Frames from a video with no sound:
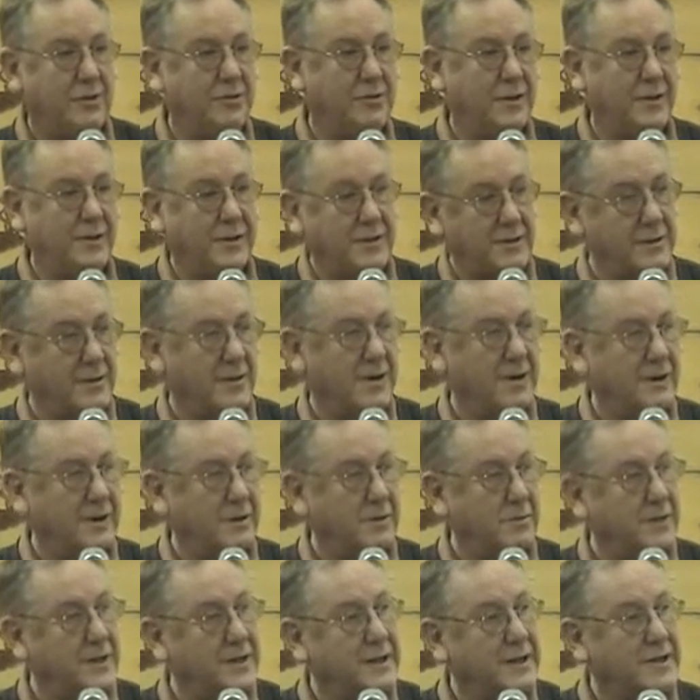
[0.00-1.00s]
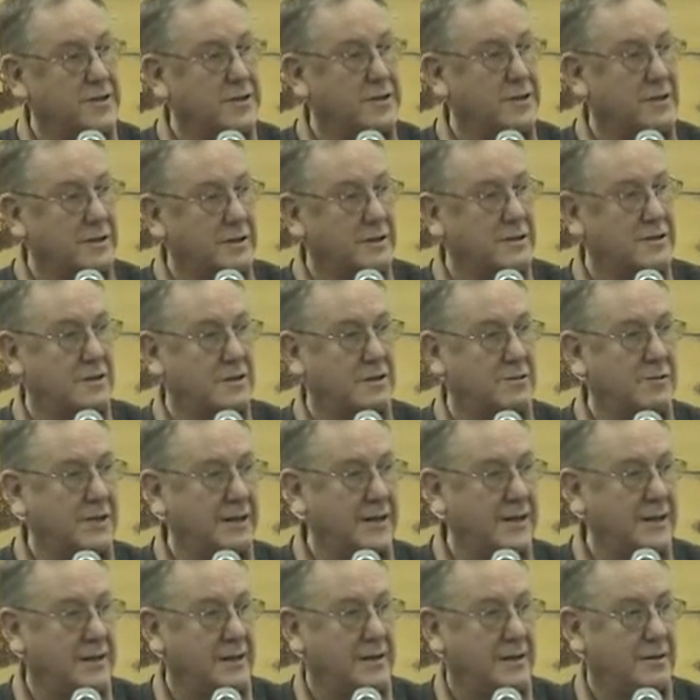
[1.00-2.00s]
when they're trying to minister to
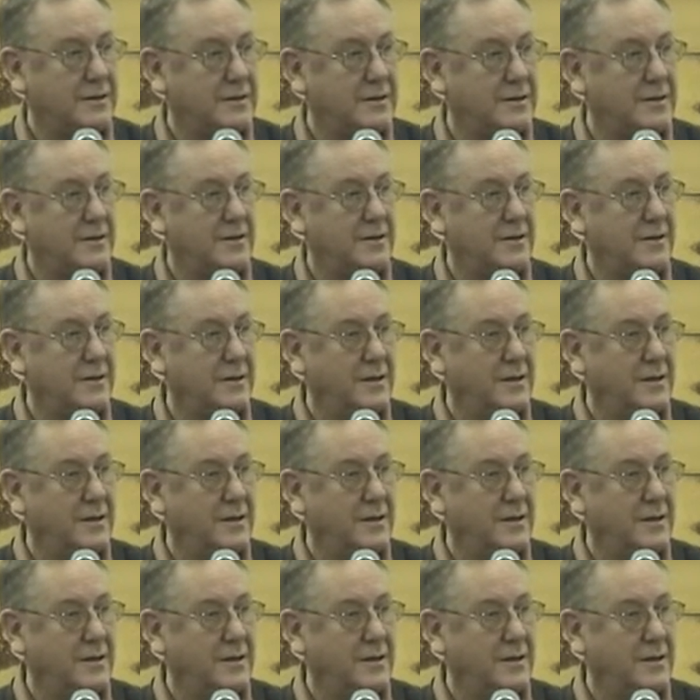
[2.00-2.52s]
somebody else?